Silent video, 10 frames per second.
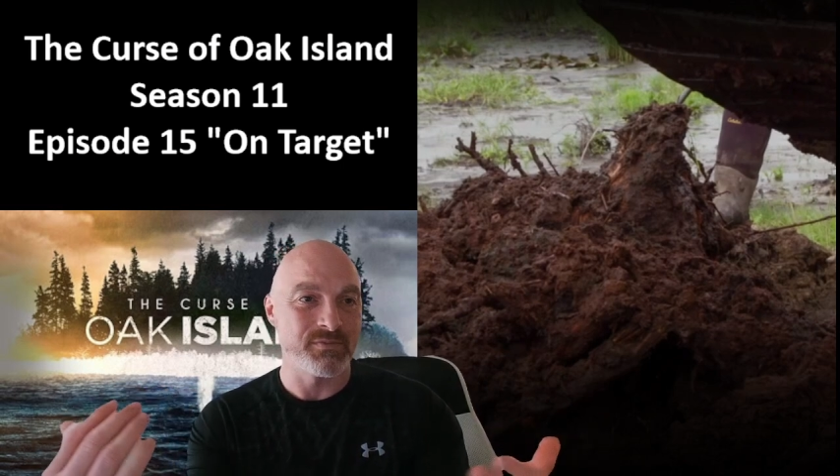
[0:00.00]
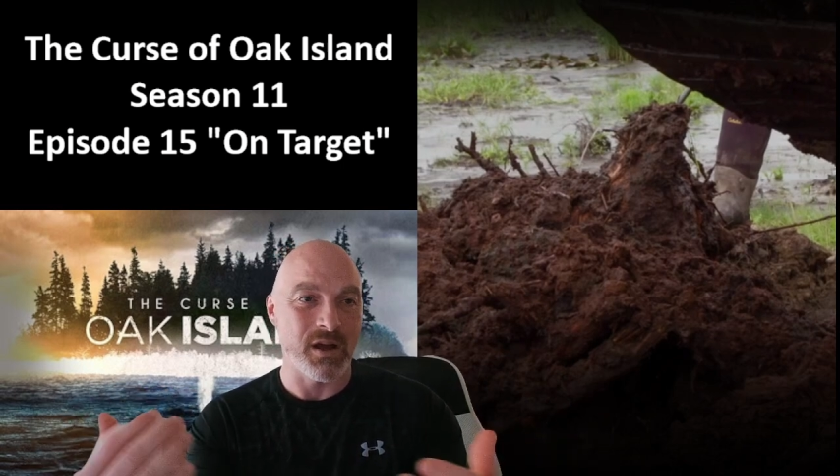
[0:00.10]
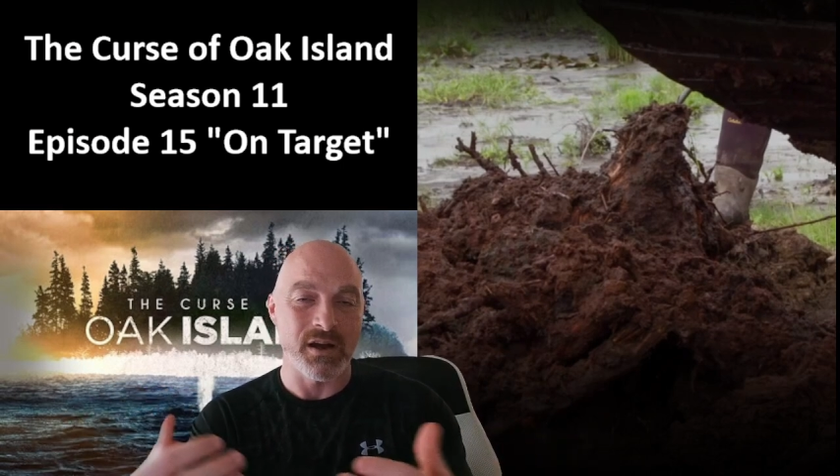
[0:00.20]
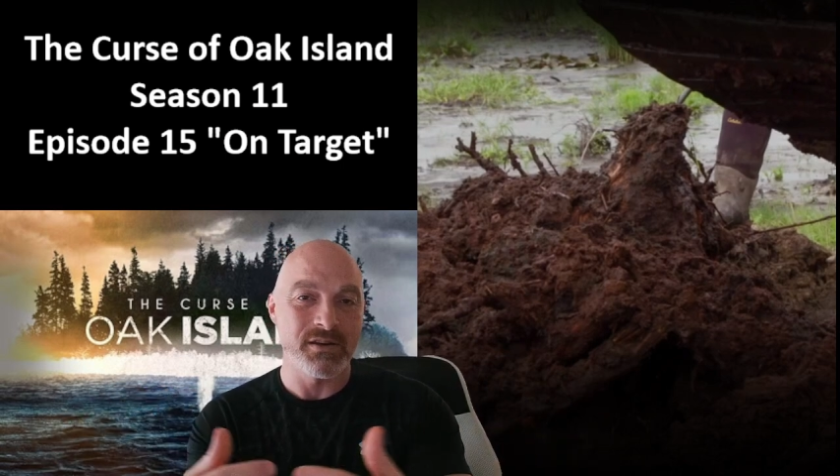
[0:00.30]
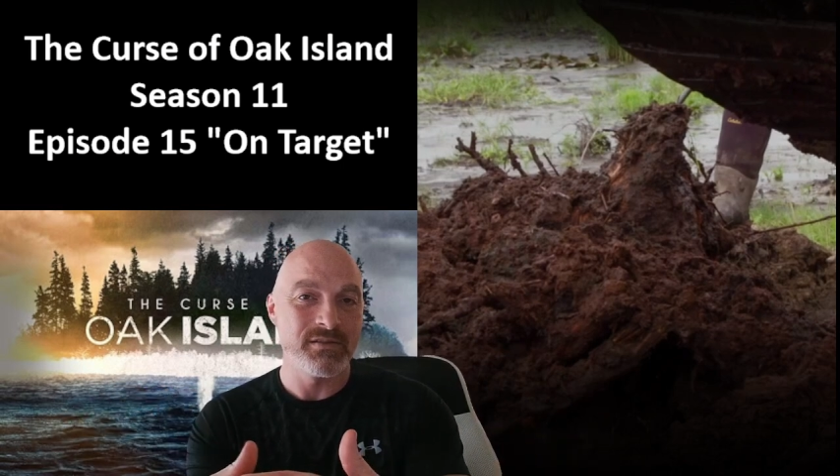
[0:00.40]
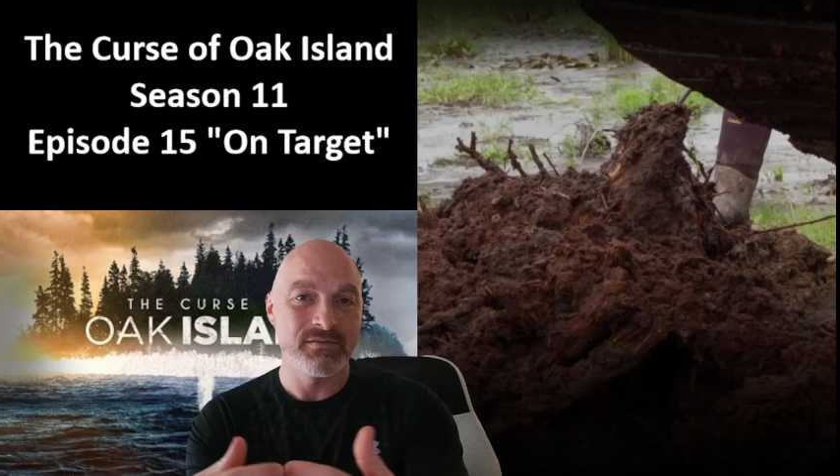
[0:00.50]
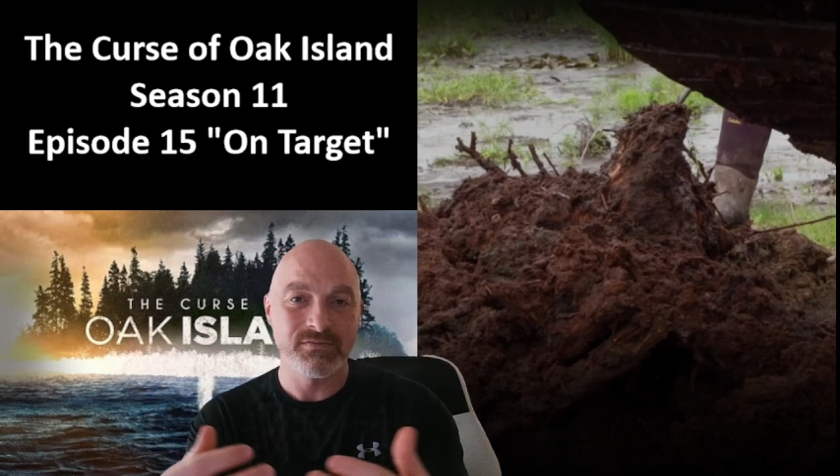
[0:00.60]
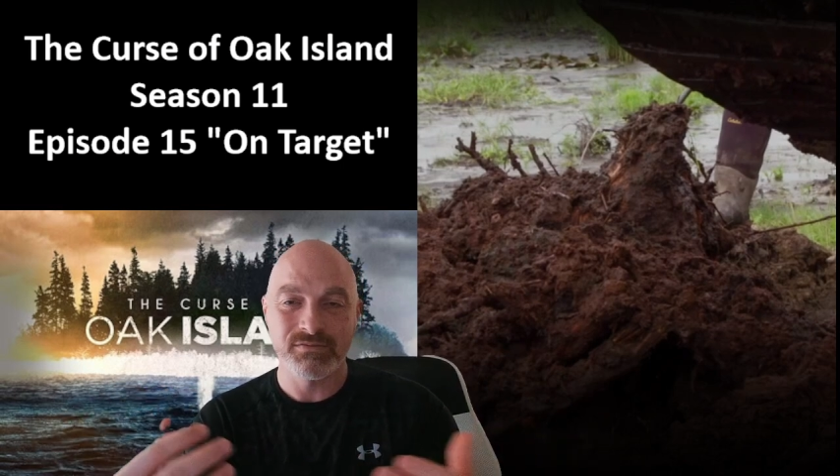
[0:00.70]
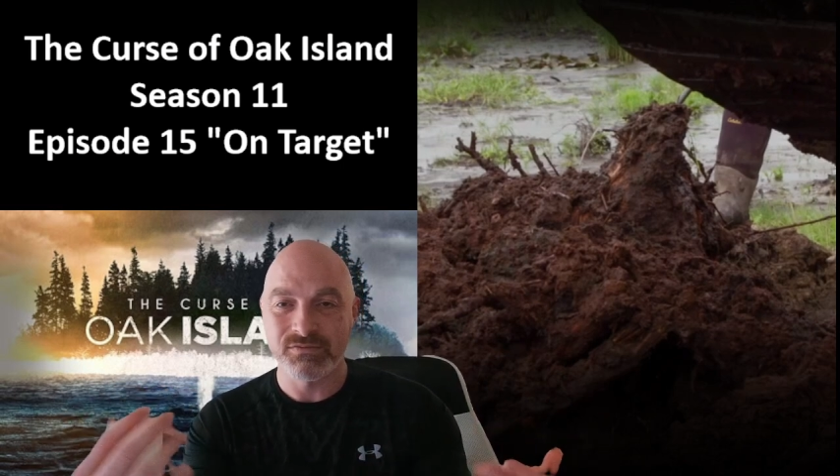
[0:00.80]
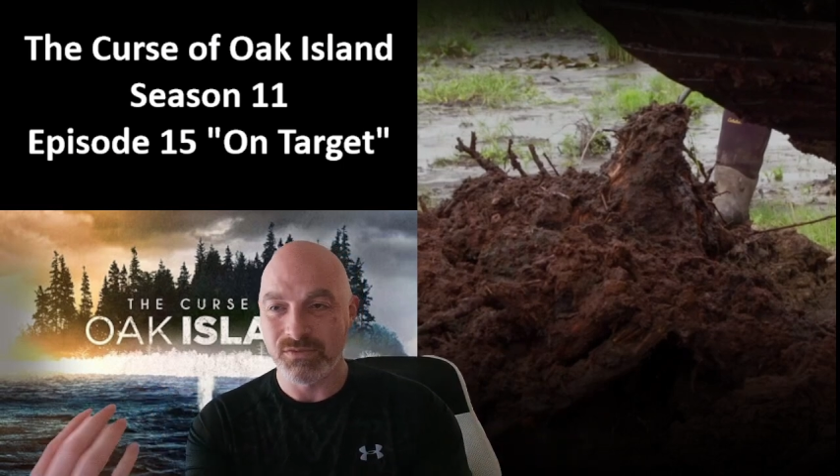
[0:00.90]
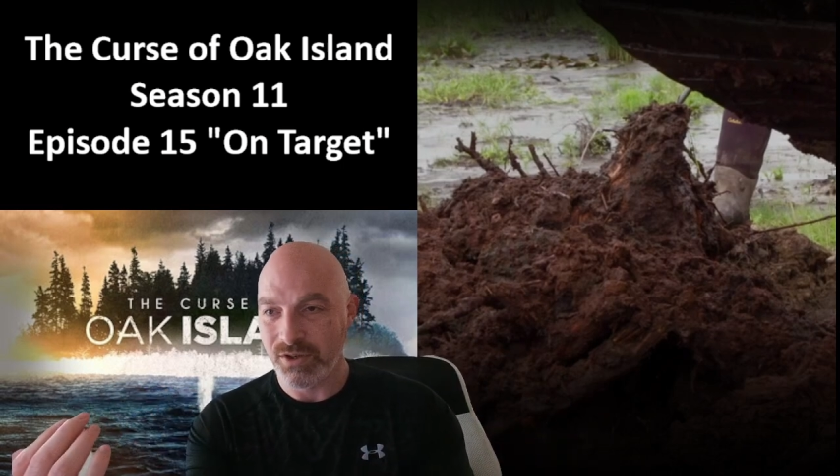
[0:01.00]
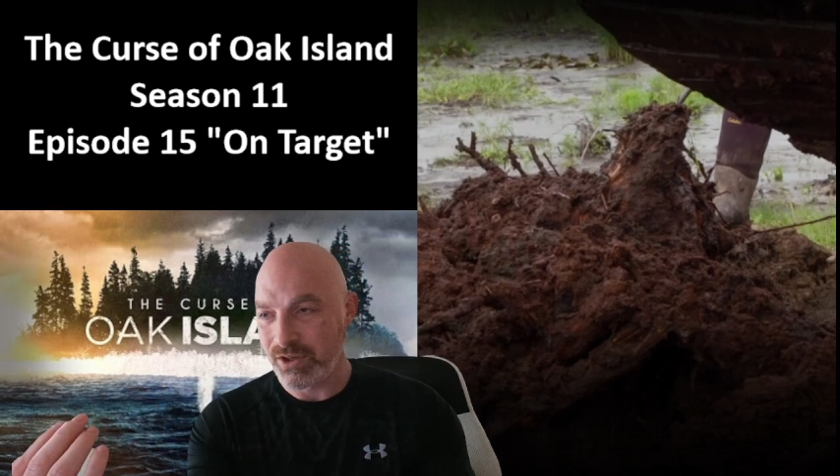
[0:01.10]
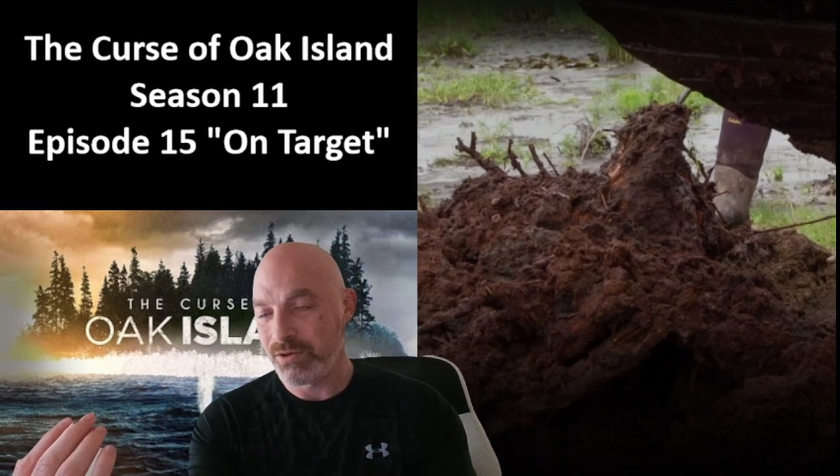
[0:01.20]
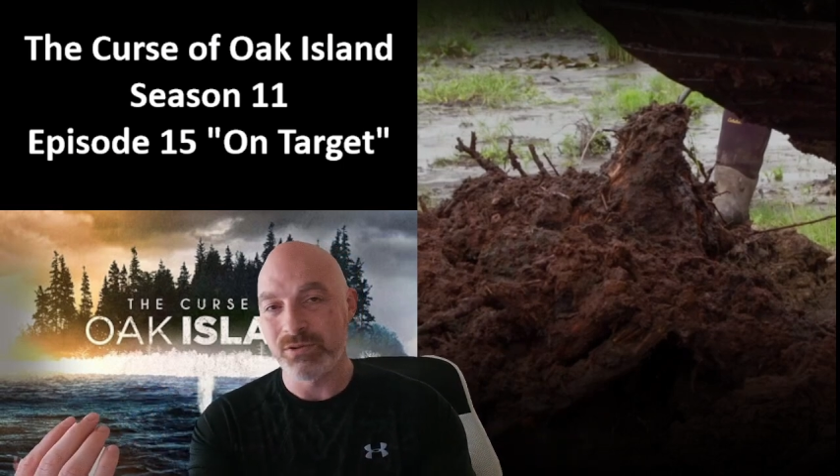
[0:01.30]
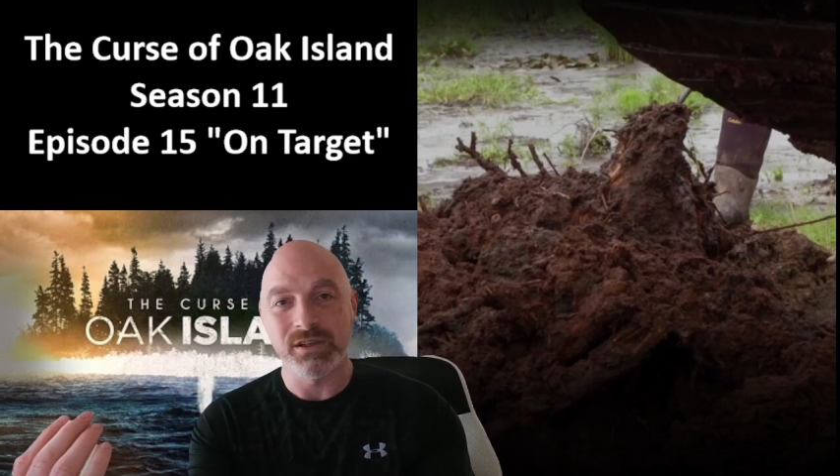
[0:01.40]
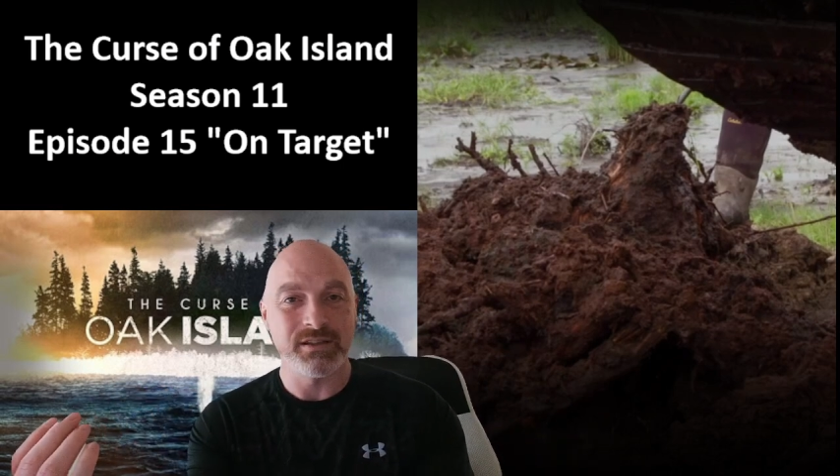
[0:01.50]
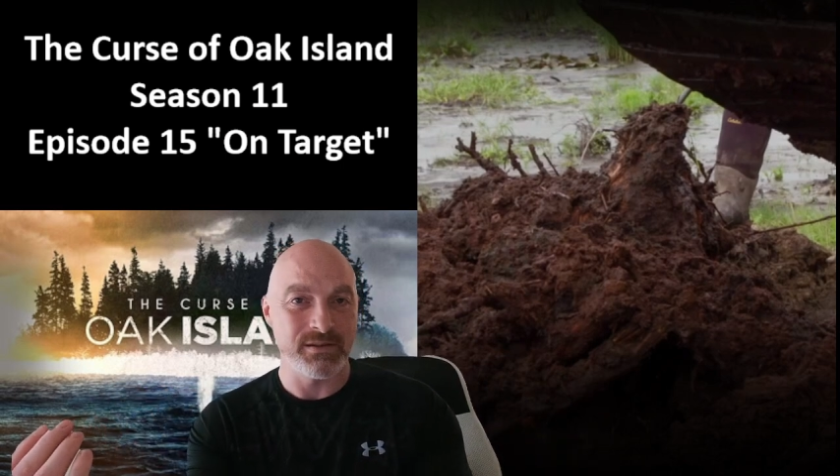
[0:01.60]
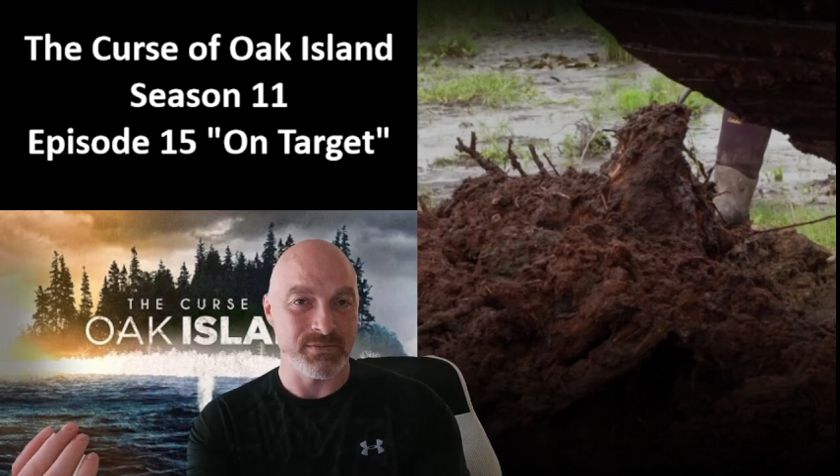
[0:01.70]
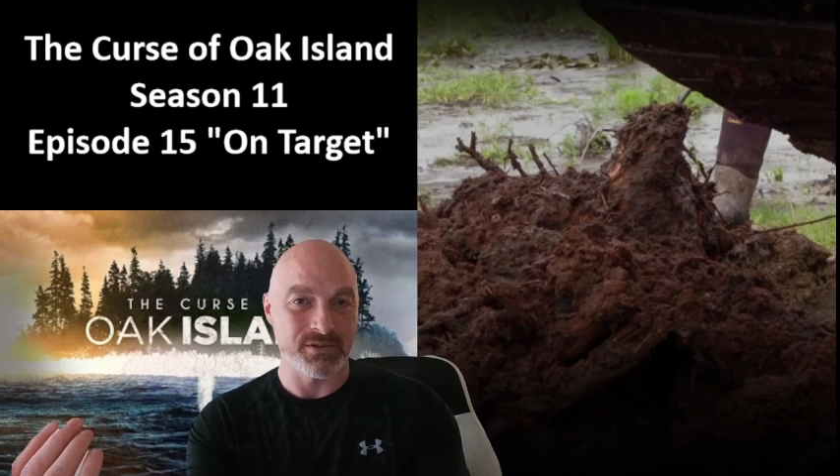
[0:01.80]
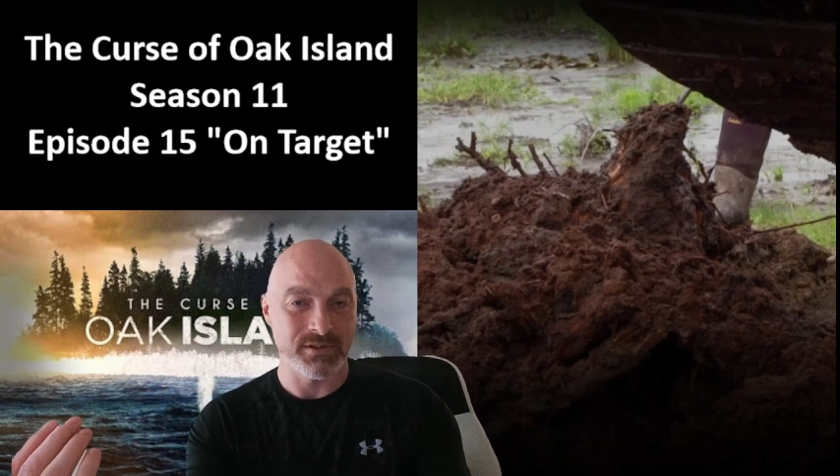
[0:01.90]
unhewed
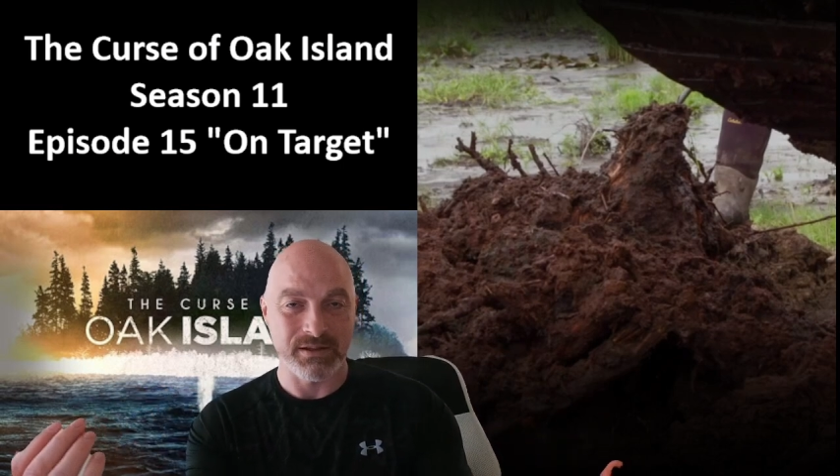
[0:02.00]
timbers. They